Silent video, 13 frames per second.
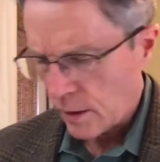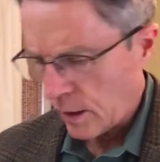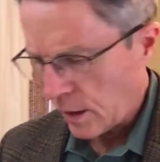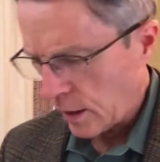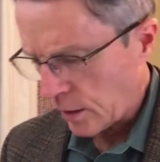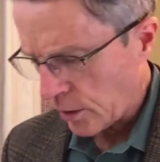
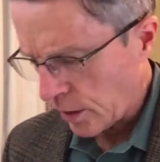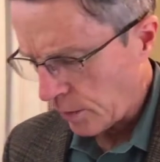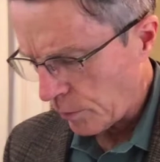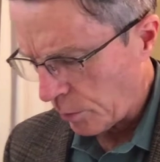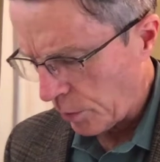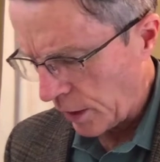I
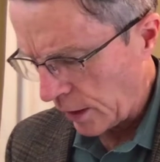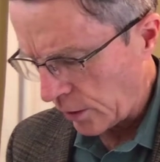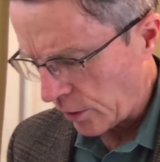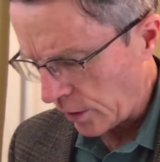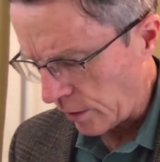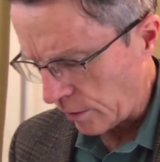skipped a
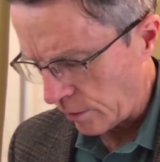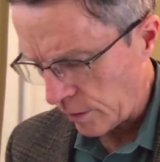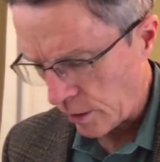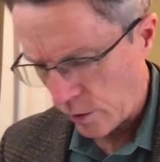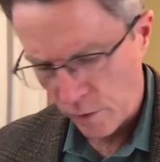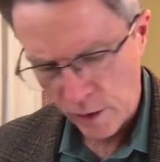page here.
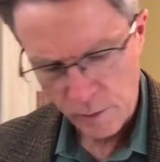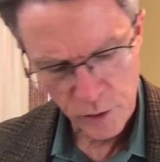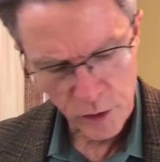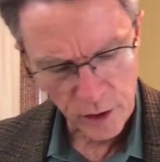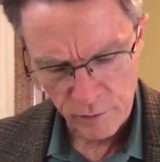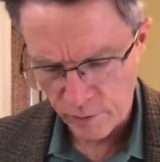That's why I'm
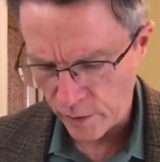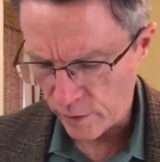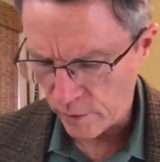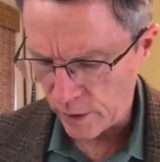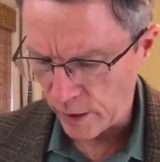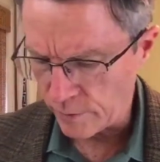shuffling
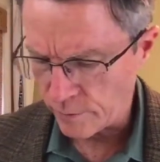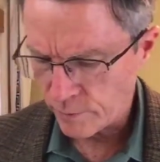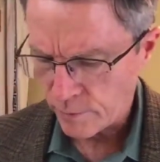around.